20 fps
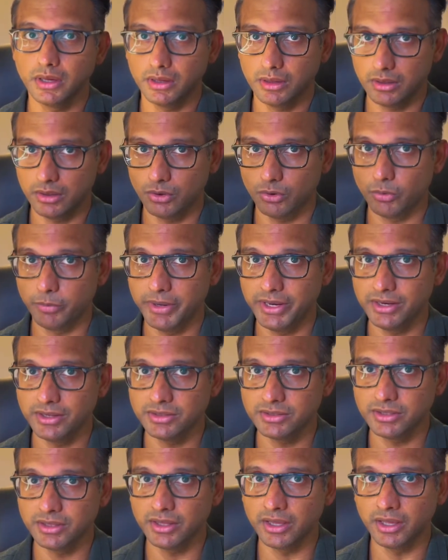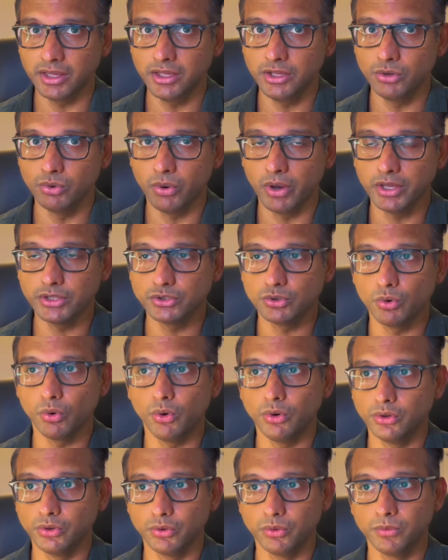Romania is in the EU, as you all
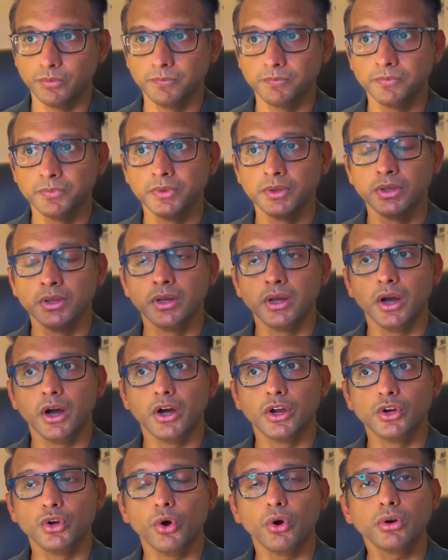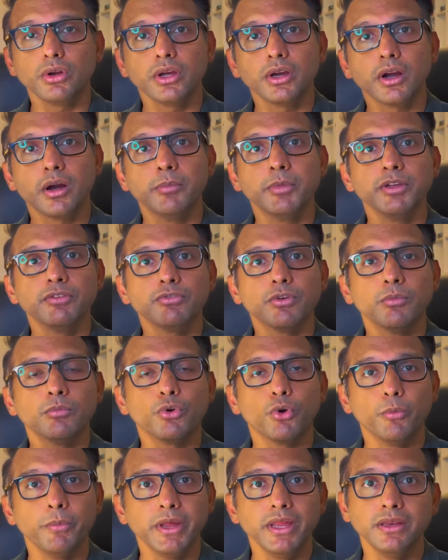know. A doctor coming from
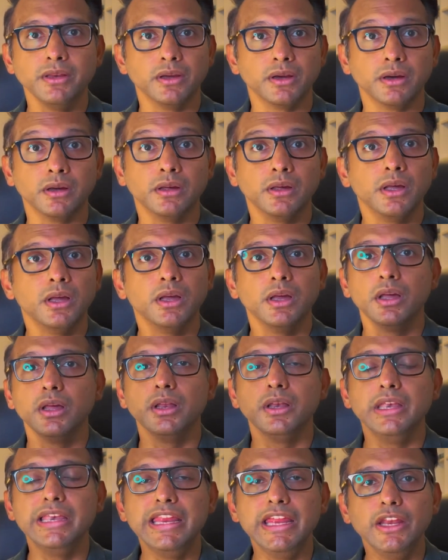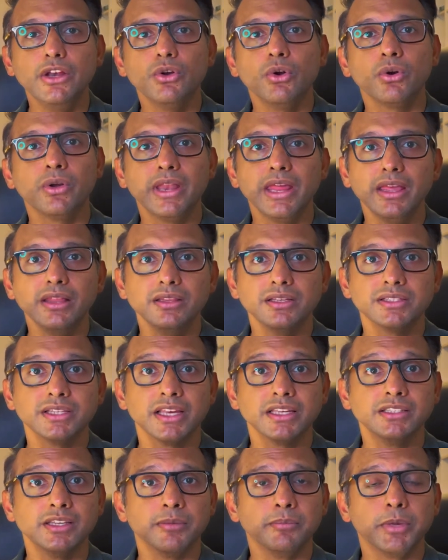Romania need not take this
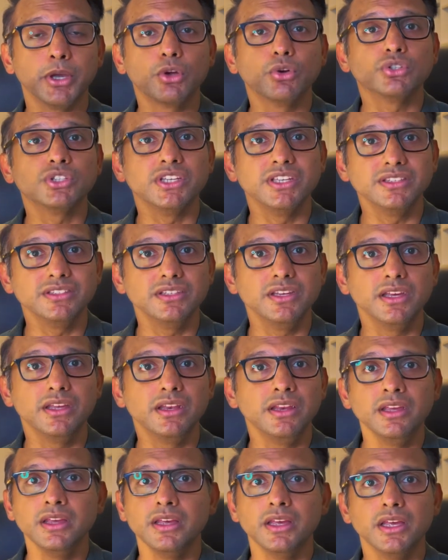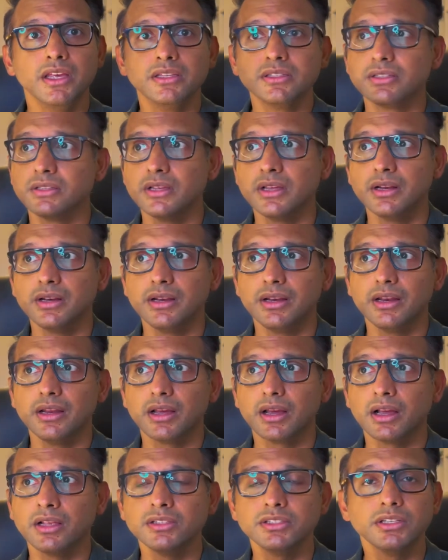exam because his degree is
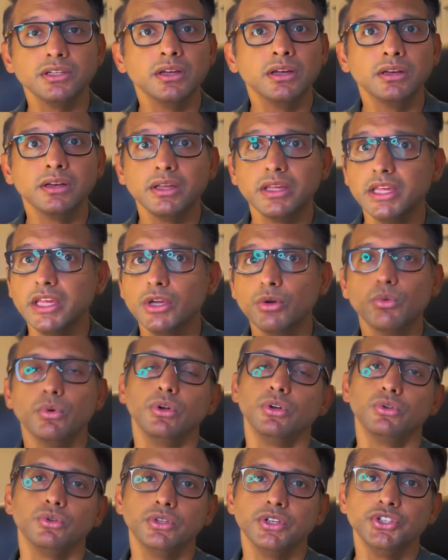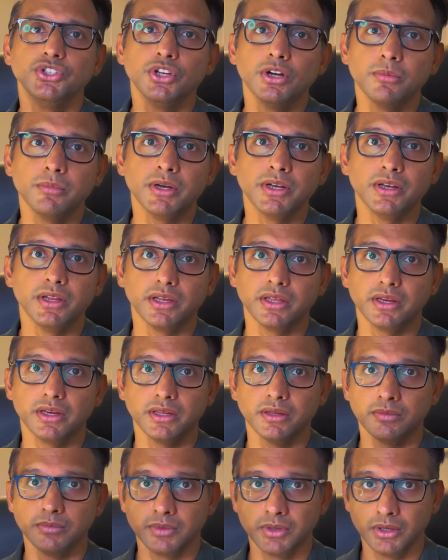considered equal to the German degree.
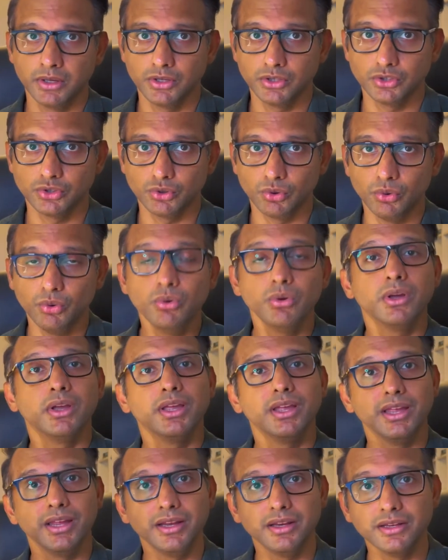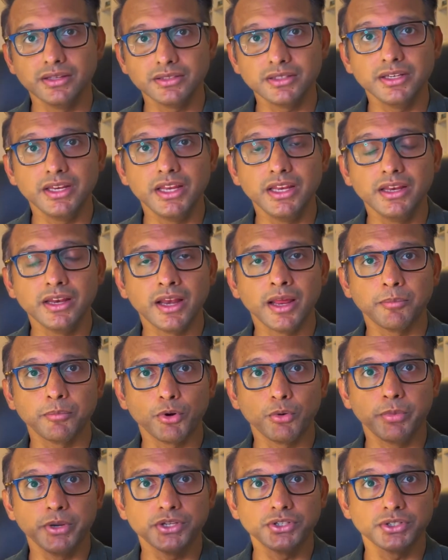So he doesn't need an
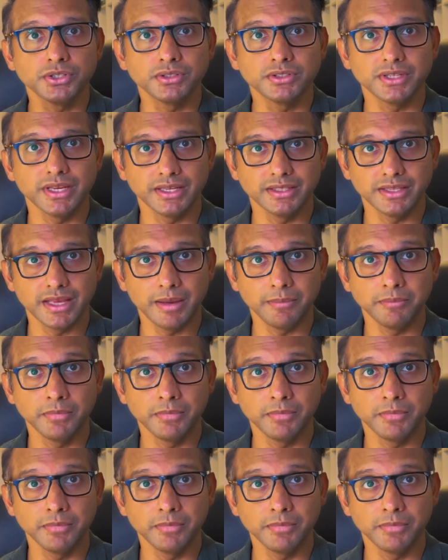approbation exam.